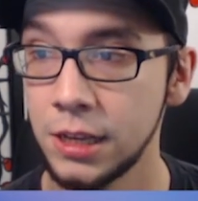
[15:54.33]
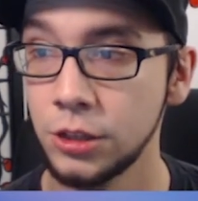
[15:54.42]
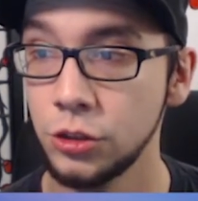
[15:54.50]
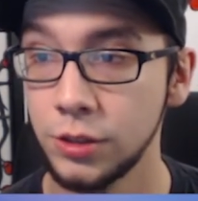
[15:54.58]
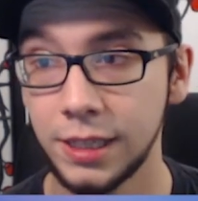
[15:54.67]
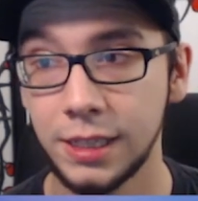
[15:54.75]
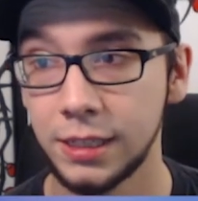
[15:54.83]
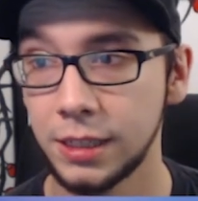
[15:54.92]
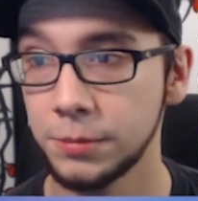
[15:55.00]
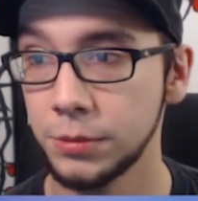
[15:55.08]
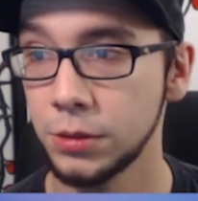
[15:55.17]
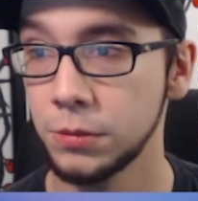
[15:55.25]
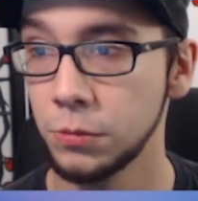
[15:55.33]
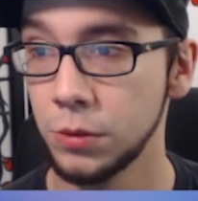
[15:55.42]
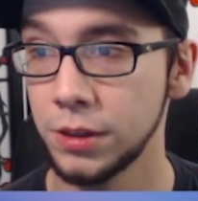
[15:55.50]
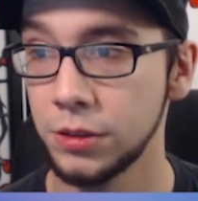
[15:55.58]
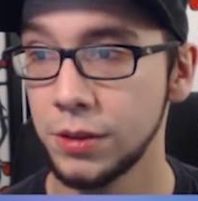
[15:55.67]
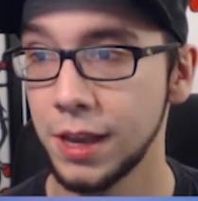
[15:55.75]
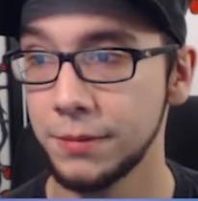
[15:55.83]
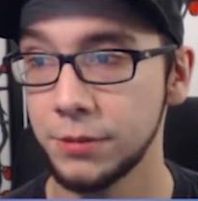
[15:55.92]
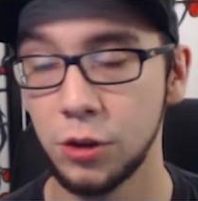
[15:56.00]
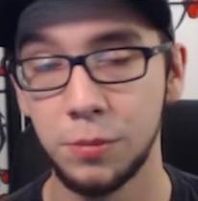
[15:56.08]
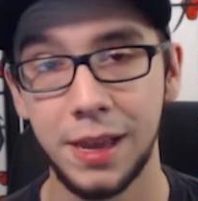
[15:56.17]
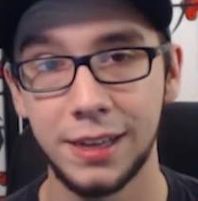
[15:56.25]
You get an emblem with you have
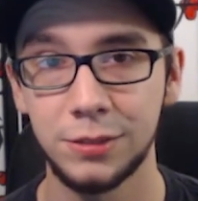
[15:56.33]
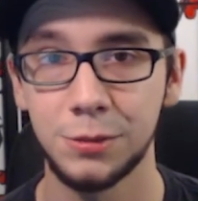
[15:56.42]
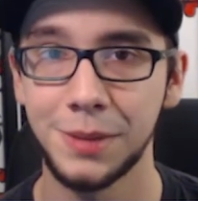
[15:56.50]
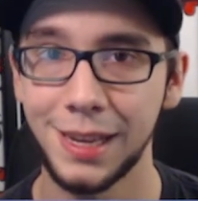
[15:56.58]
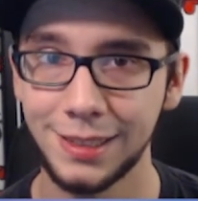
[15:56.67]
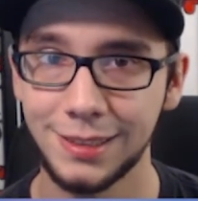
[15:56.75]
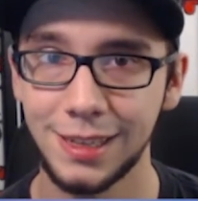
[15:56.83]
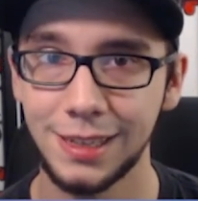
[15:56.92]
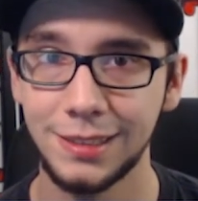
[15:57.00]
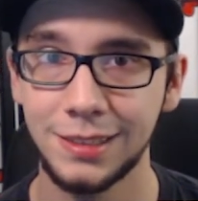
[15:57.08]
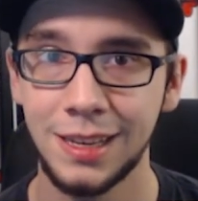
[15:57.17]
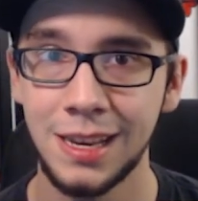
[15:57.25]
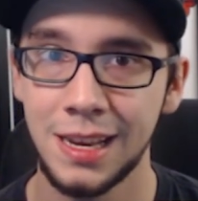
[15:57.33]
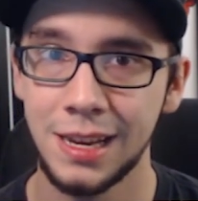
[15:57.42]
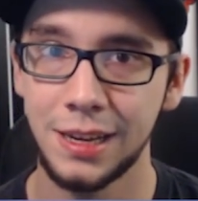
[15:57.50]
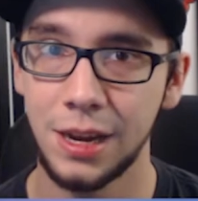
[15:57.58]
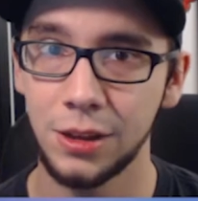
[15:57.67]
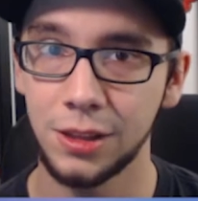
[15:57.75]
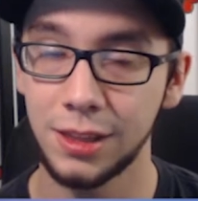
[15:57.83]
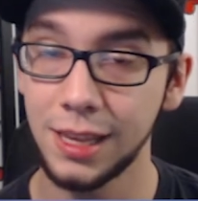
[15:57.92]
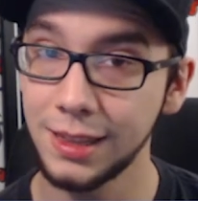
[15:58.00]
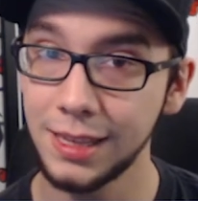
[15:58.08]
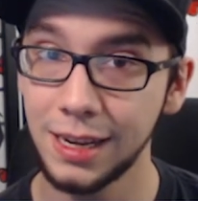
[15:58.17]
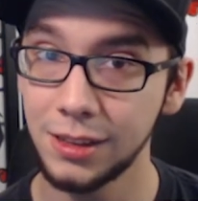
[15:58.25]
no maximum hand size. Now the
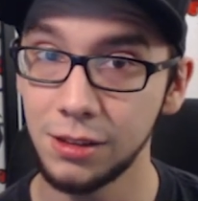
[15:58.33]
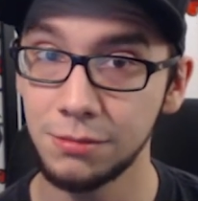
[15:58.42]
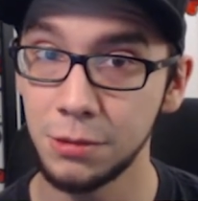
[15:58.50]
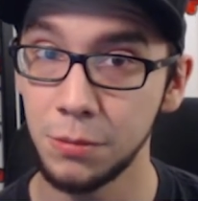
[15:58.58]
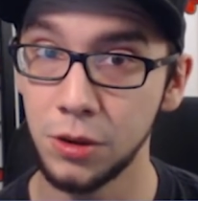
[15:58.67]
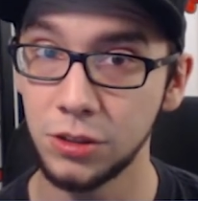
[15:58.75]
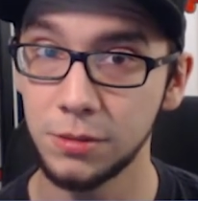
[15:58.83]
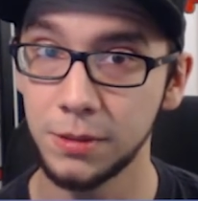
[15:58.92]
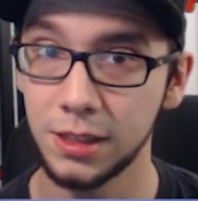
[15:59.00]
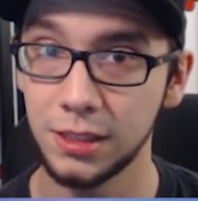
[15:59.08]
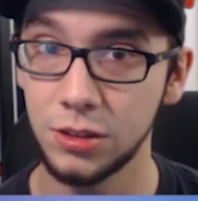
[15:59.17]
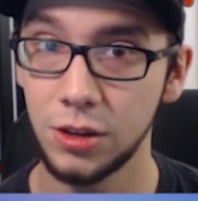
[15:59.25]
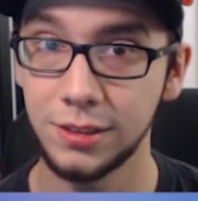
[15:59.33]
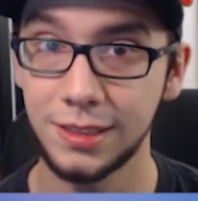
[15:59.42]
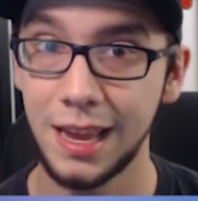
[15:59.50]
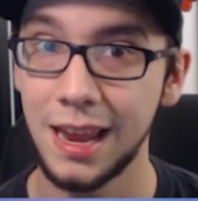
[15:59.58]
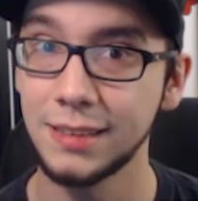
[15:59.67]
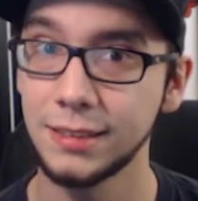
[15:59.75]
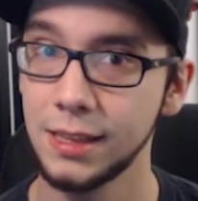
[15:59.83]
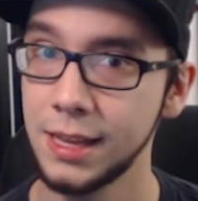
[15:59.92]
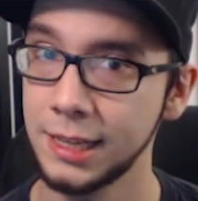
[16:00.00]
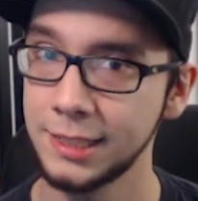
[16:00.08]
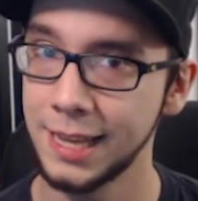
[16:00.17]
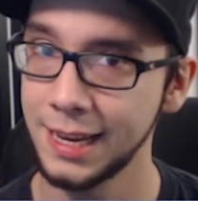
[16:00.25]
thing that I love the most about this card is that it has a
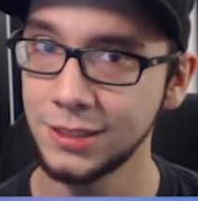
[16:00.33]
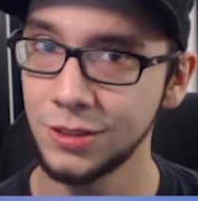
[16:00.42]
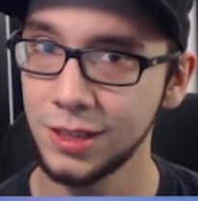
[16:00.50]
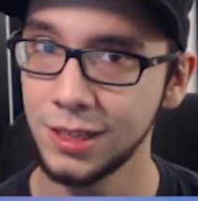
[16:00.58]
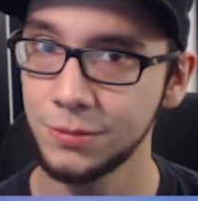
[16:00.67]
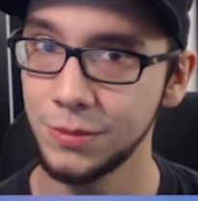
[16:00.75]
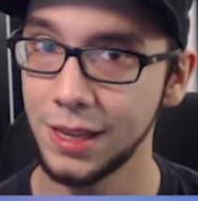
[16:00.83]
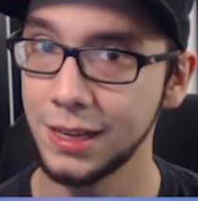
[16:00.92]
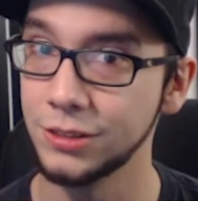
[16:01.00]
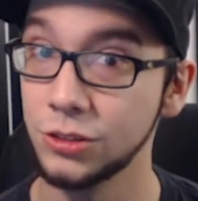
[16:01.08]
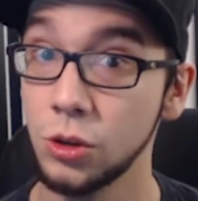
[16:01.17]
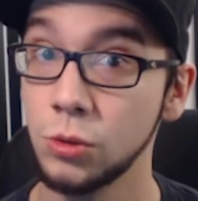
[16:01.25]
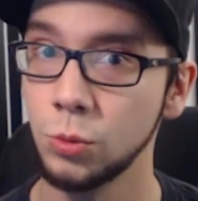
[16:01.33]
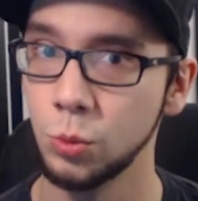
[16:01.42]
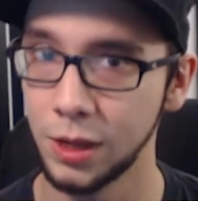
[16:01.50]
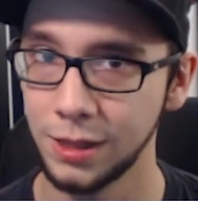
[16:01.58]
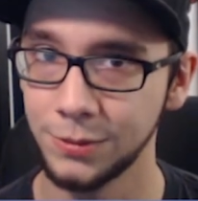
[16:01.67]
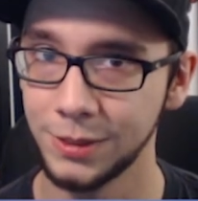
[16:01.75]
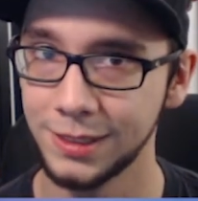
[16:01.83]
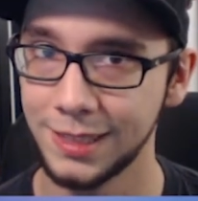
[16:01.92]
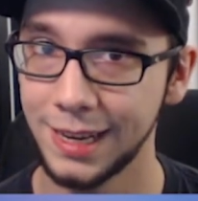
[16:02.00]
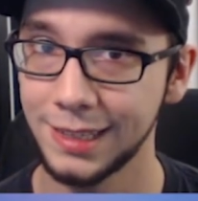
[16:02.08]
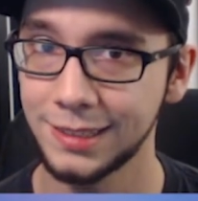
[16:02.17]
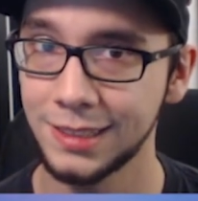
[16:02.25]
lot of text on it, and it's all relevant
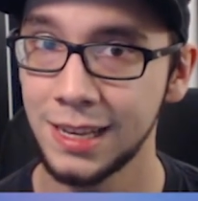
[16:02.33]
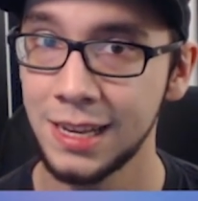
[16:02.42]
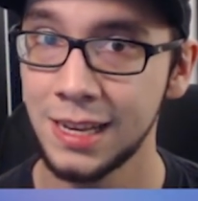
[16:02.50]
text.